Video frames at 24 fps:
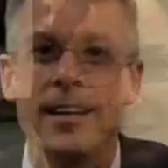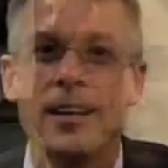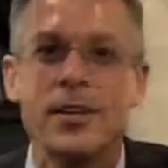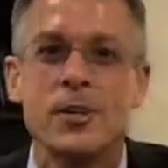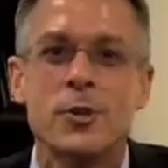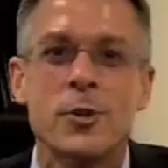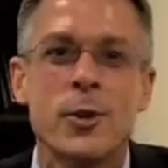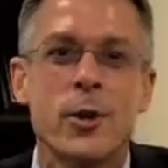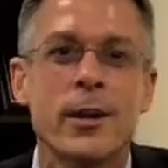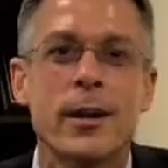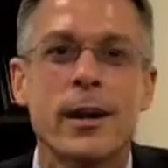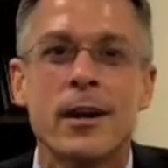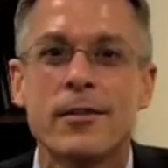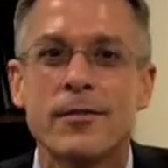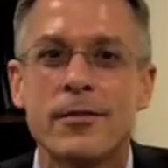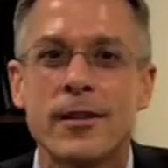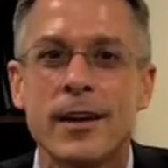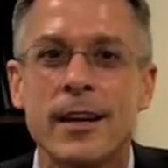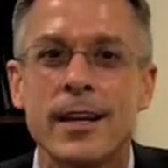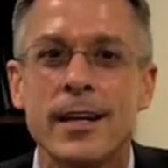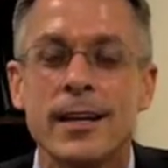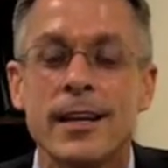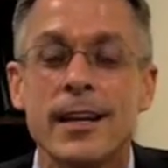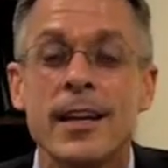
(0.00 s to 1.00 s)
Join our
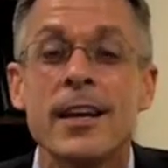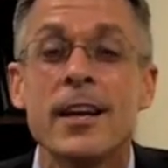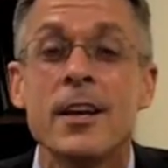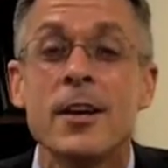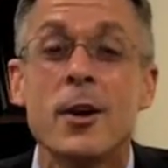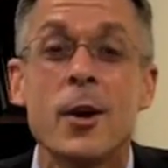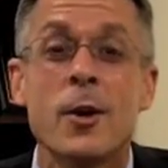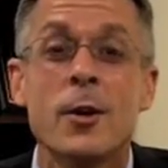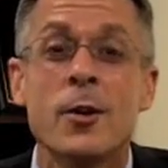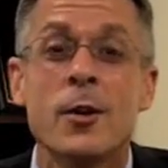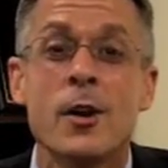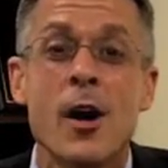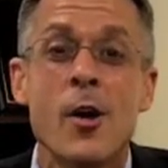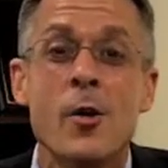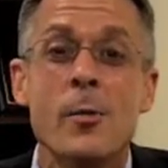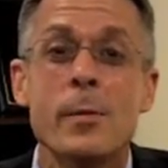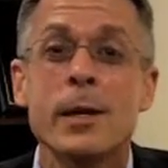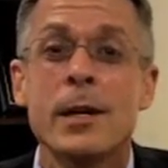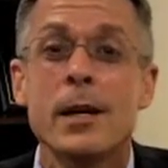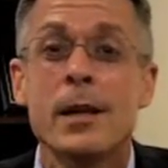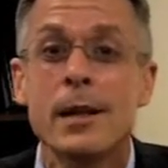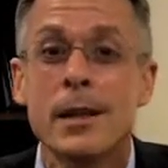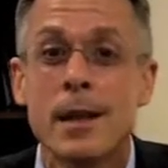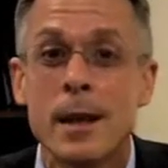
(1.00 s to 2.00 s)
fight. Go to
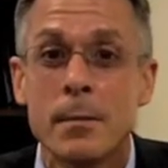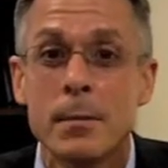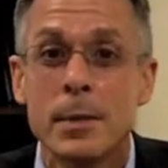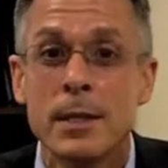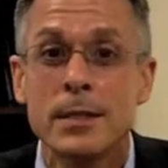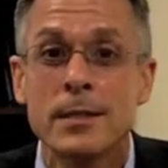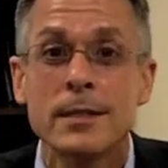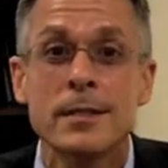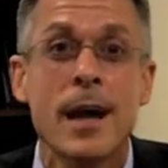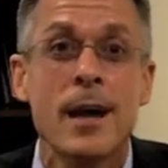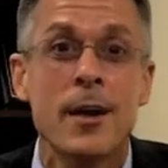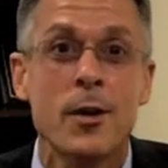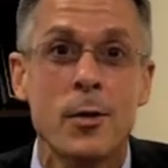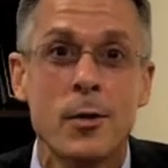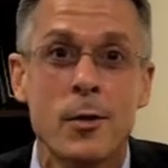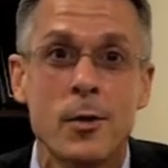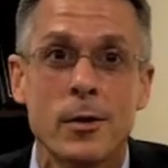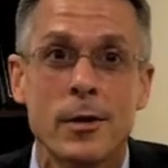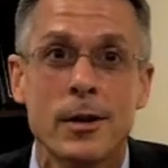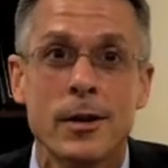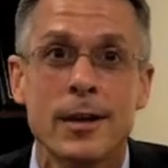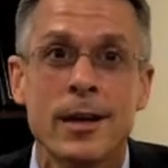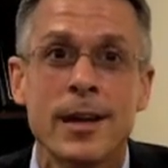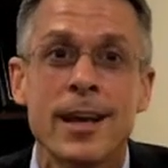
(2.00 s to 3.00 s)

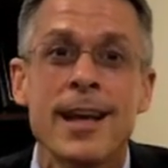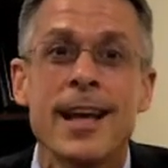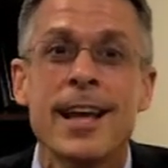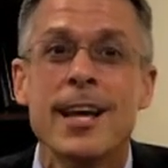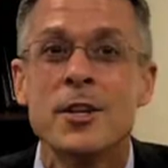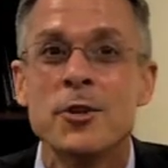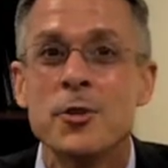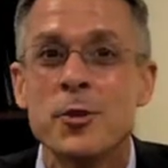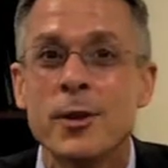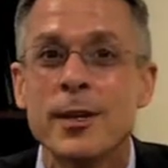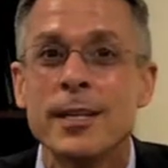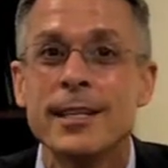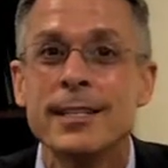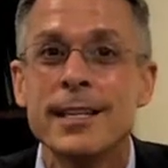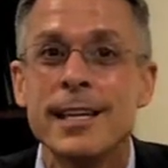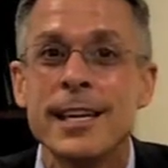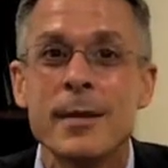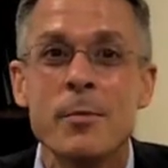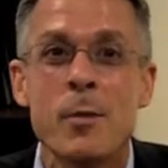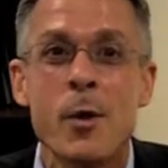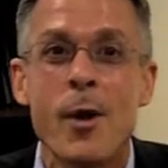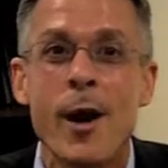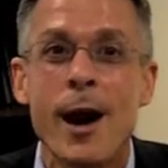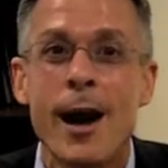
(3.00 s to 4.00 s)
KomenColumbus.org and join
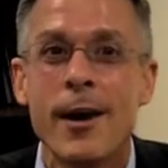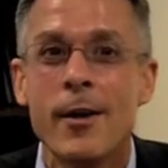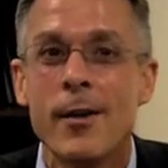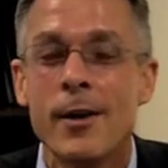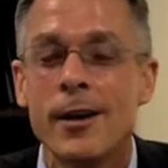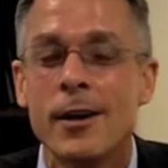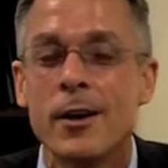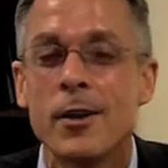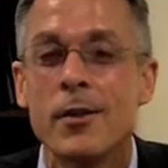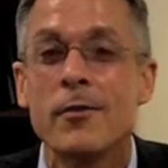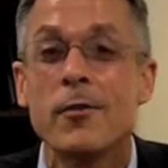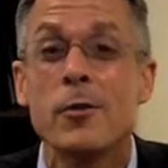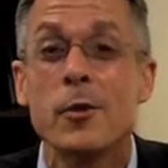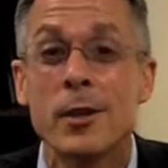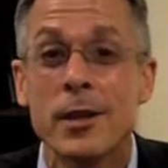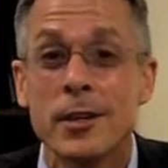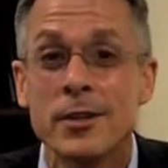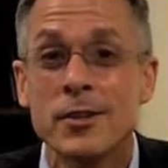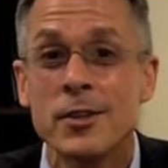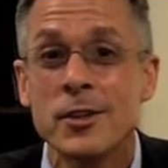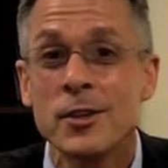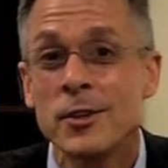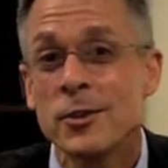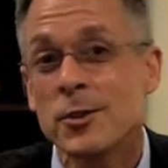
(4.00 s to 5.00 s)
Team Ohio Health for
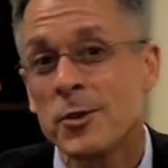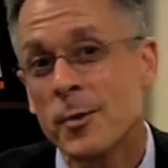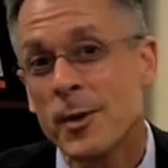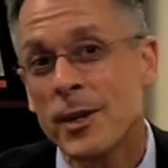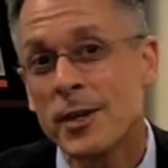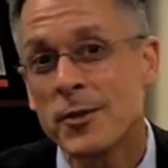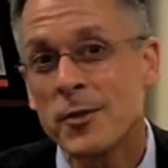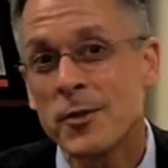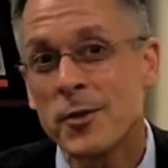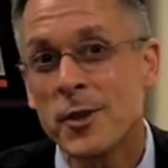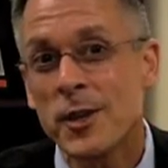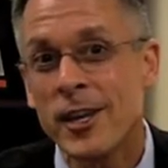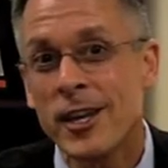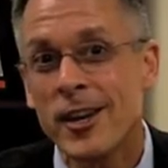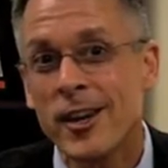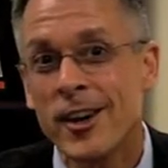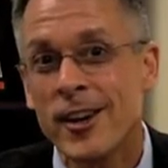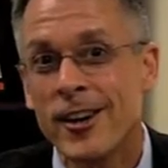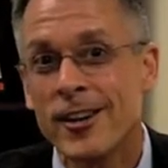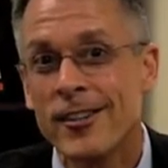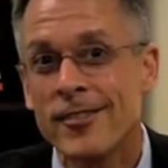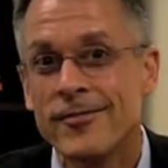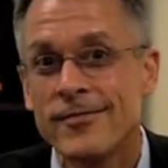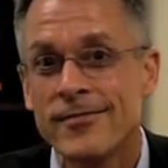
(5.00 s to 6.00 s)
this year's Race for the
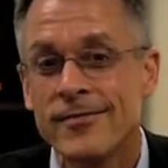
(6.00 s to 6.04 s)
Cure.